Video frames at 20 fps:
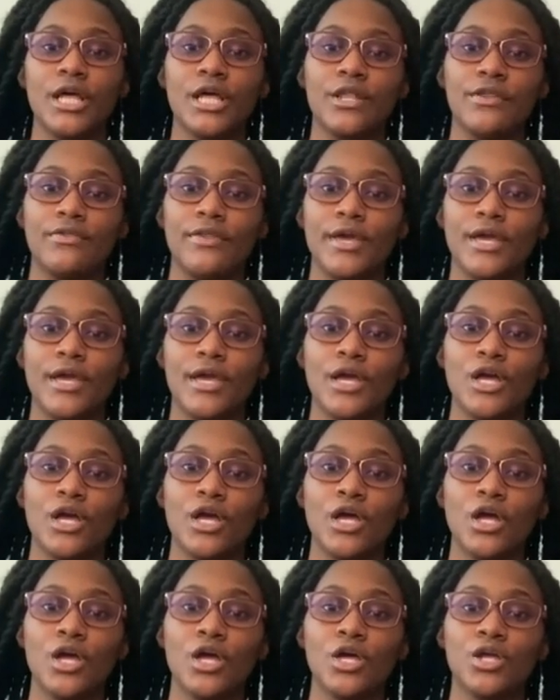They
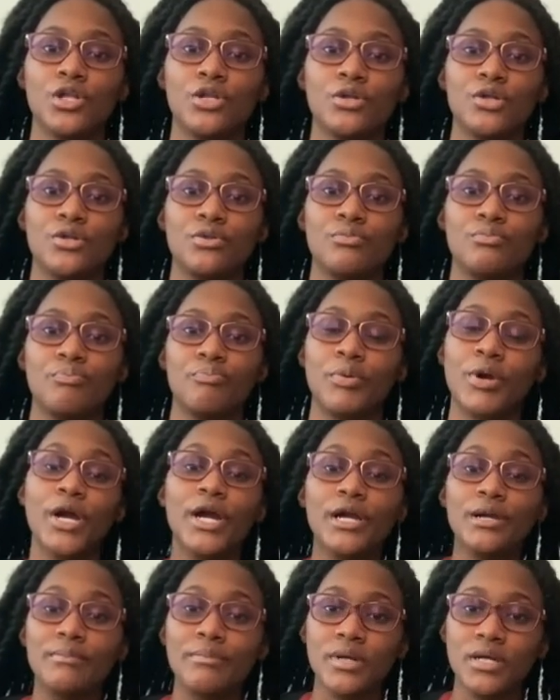
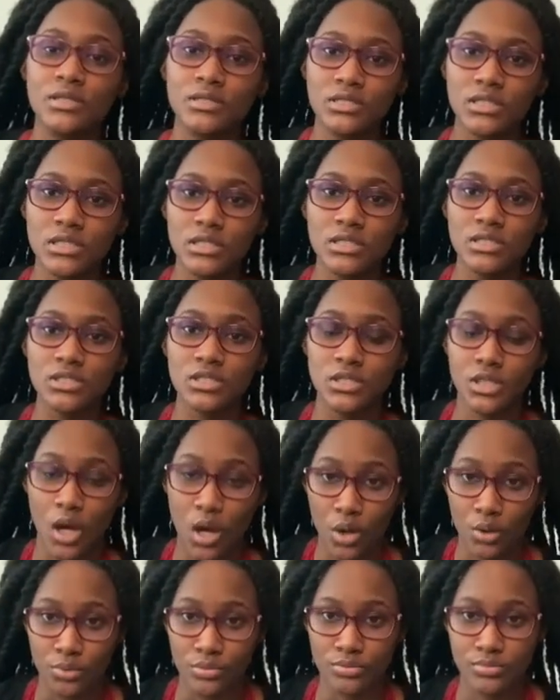burned buildings
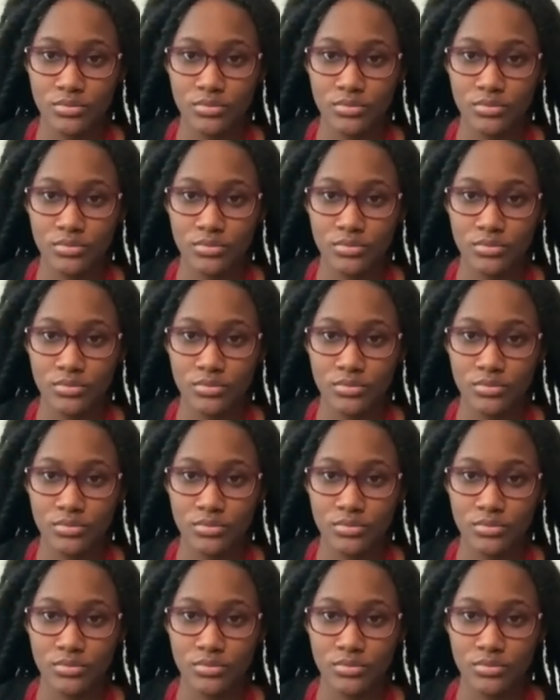down